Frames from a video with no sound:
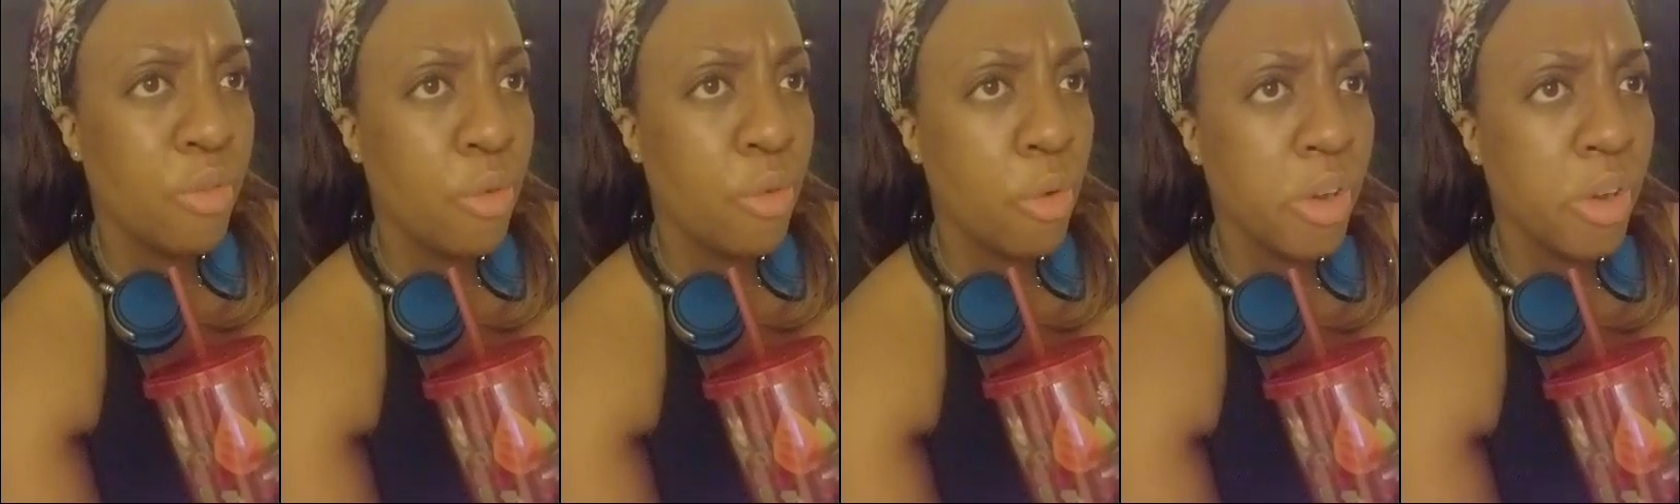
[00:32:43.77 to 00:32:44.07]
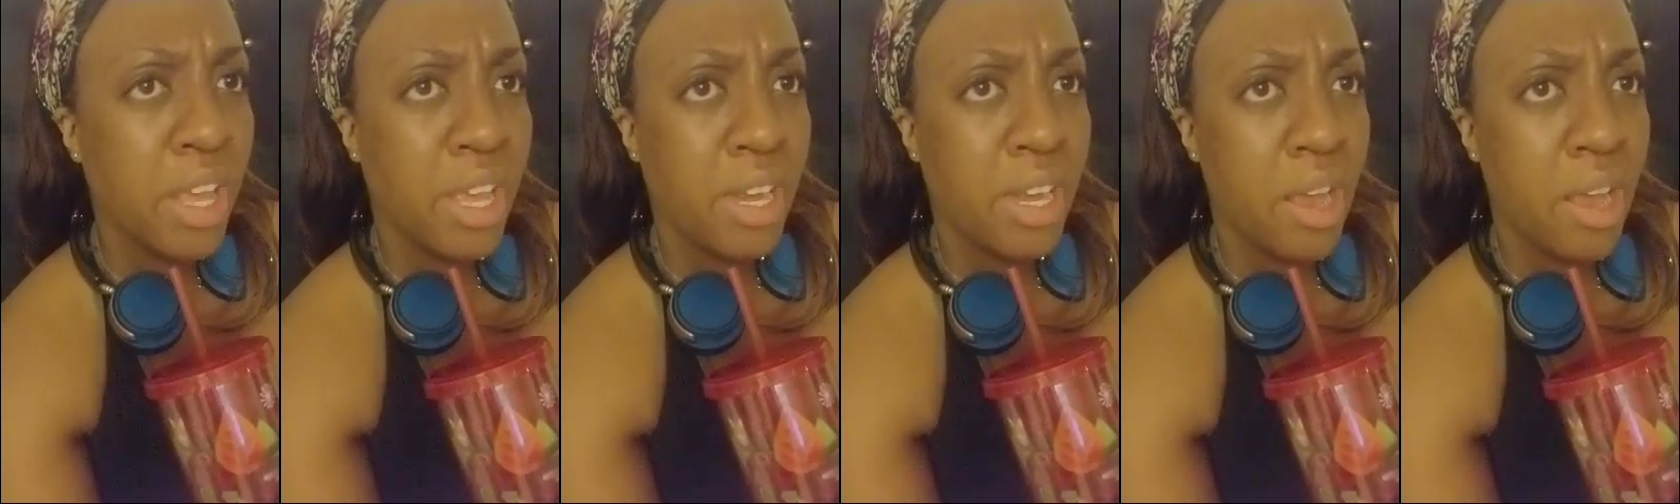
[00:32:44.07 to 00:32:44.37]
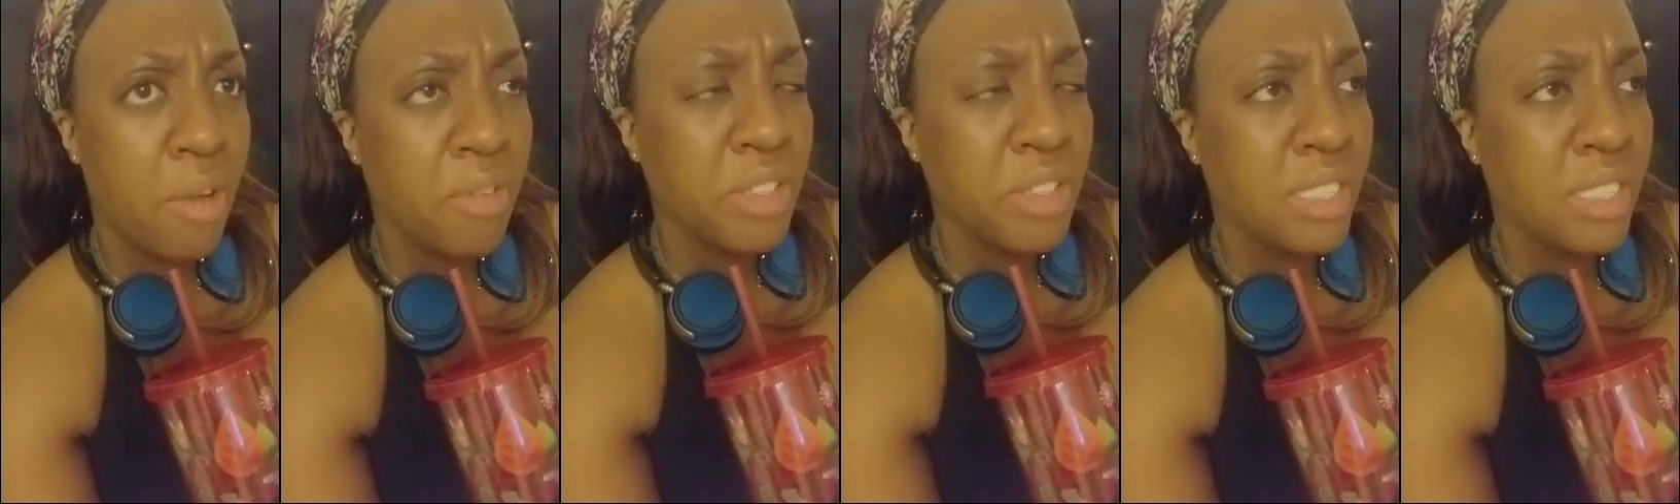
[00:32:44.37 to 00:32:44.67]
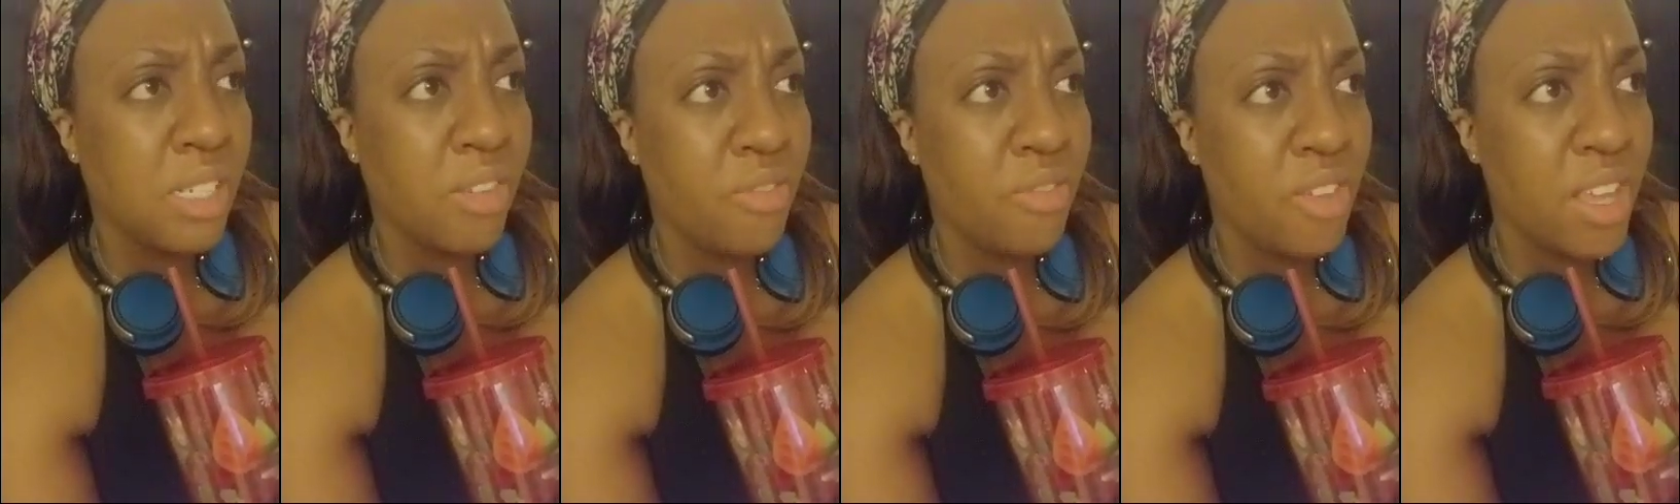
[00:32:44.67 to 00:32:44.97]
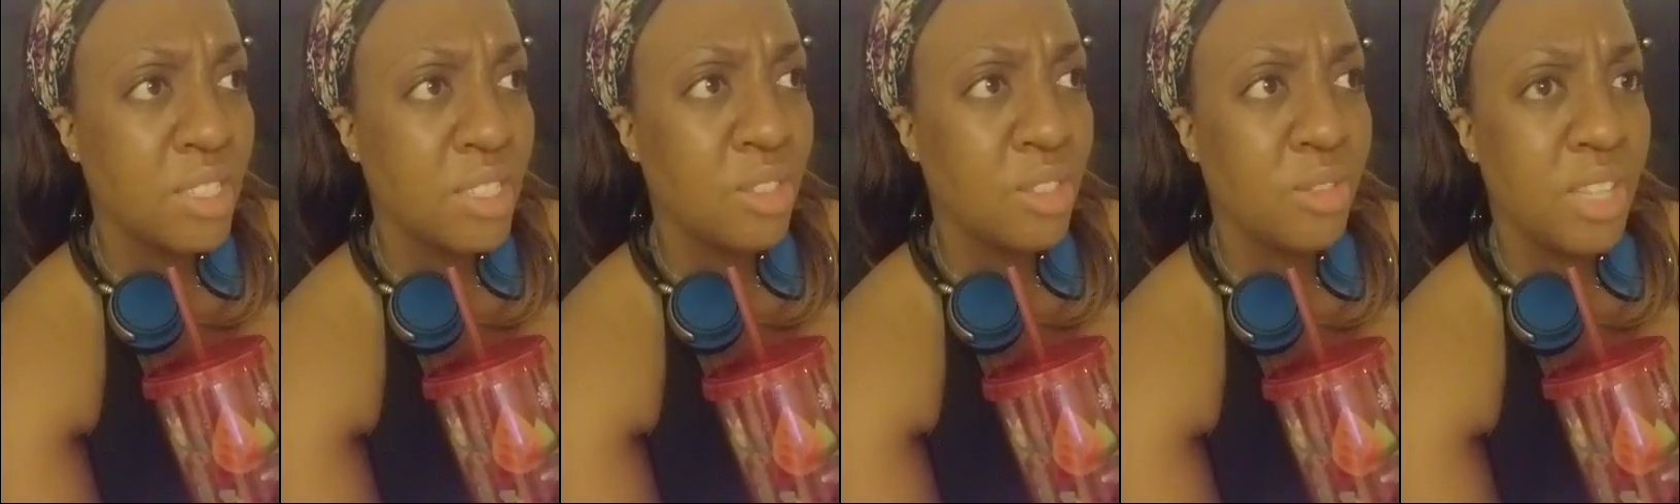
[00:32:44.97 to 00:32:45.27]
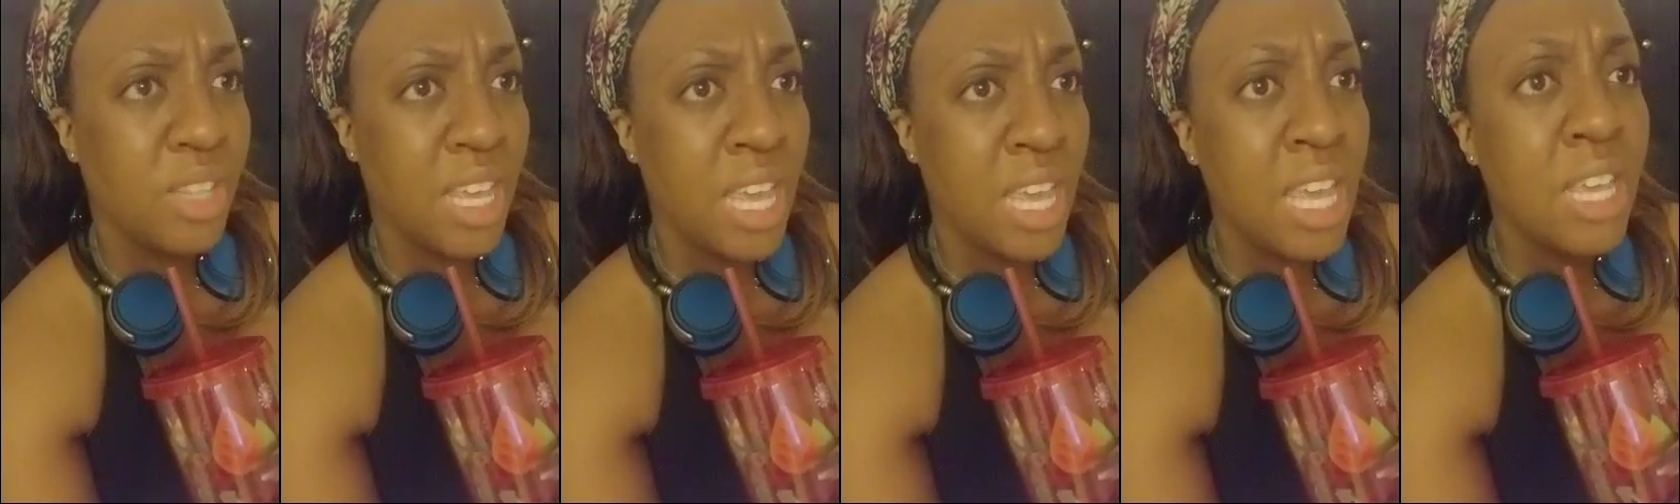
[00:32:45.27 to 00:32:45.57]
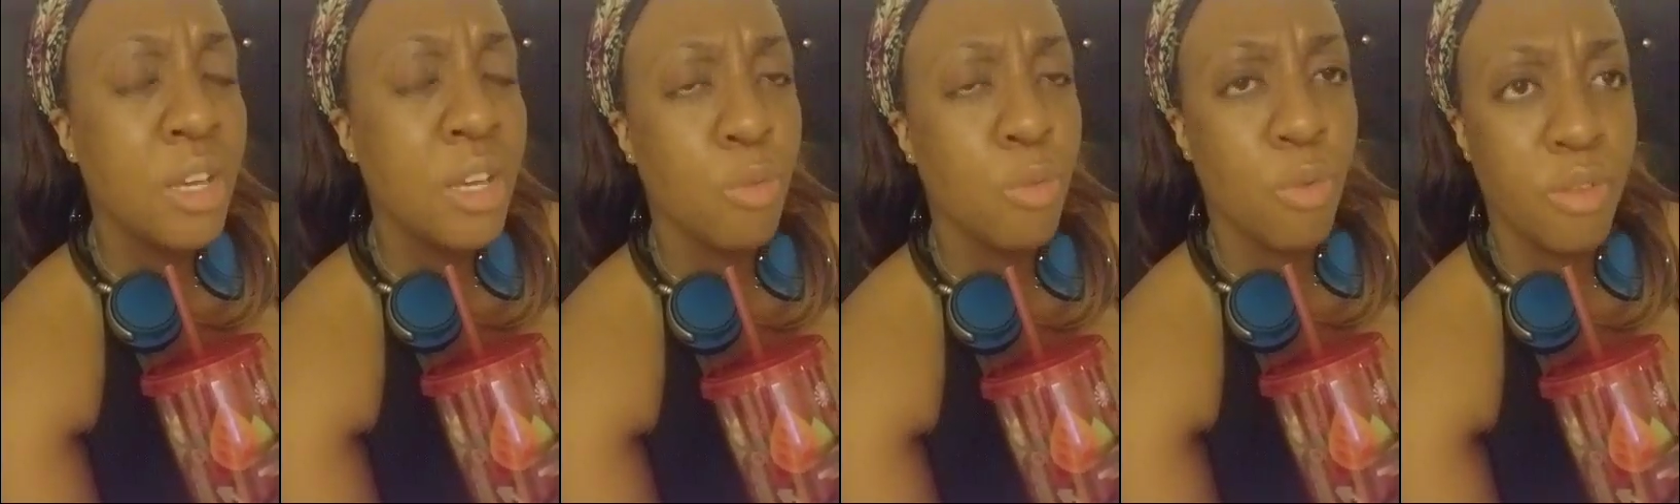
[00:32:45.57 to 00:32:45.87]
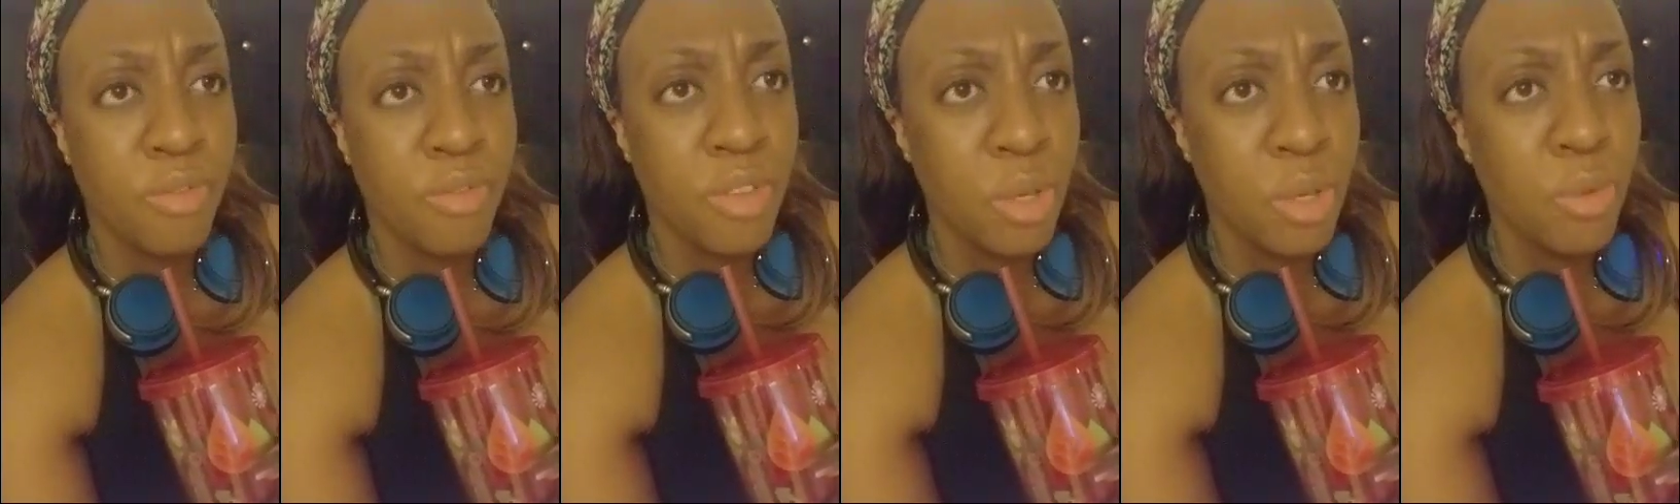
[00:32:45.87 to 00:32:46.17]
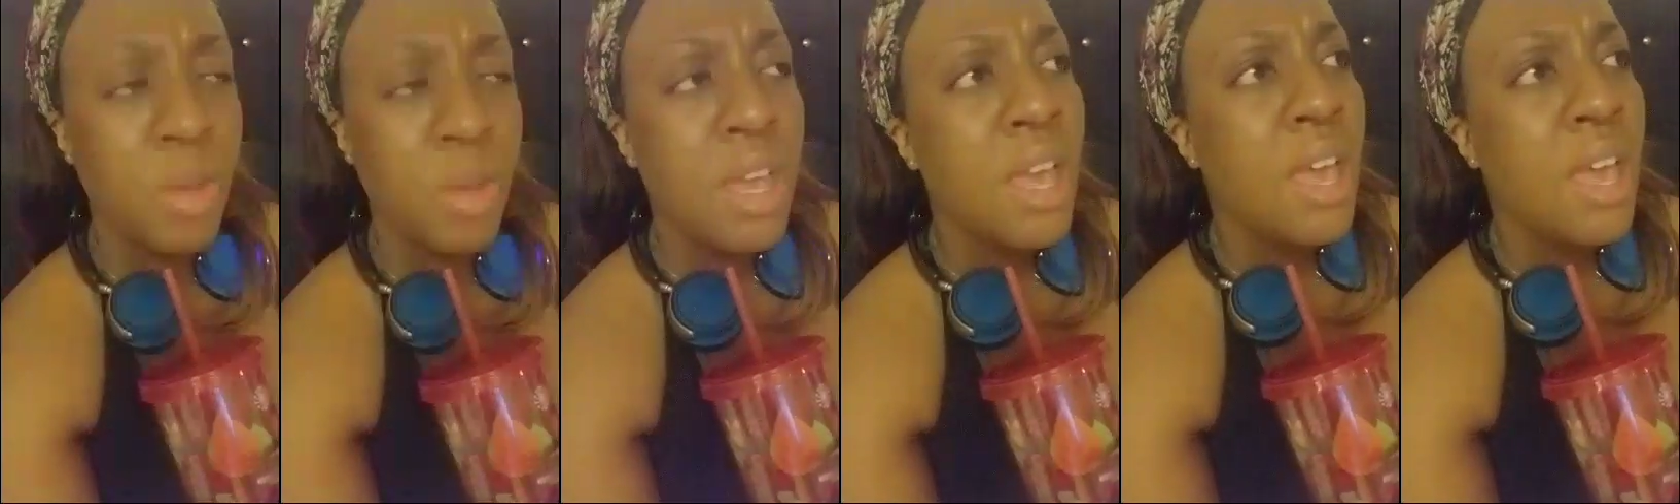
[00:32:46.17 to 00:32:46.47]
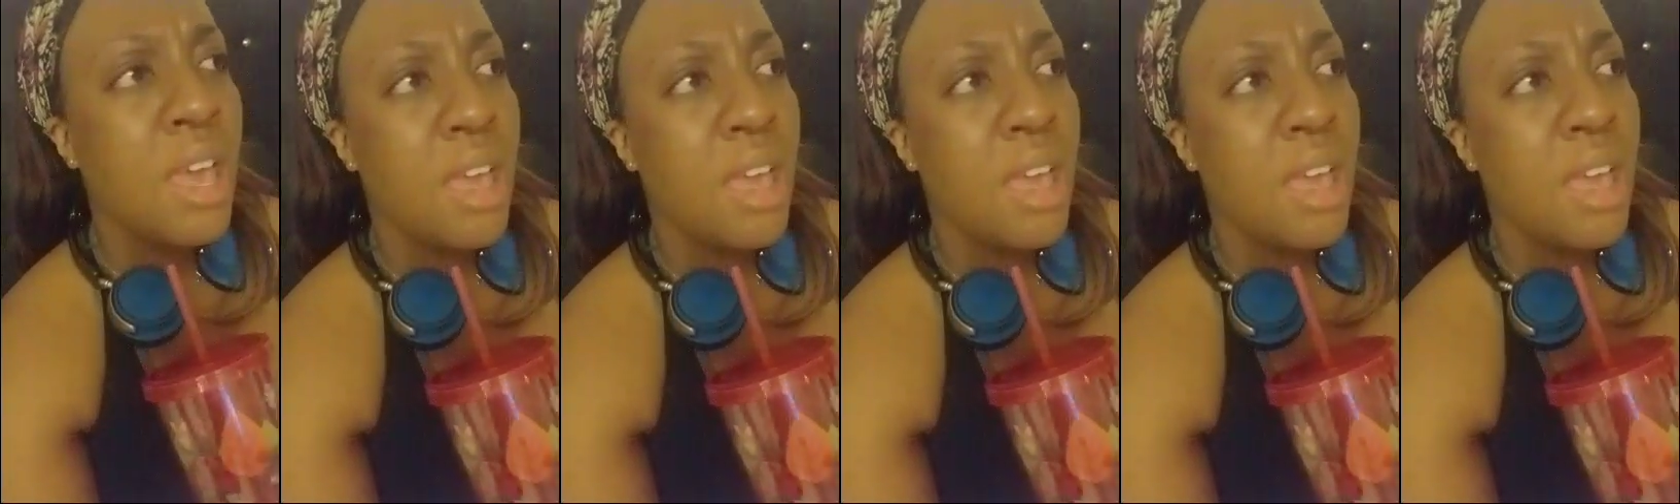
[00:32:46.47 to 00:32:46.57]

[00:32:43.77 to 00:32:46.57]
to 48 hours in advance so that he could review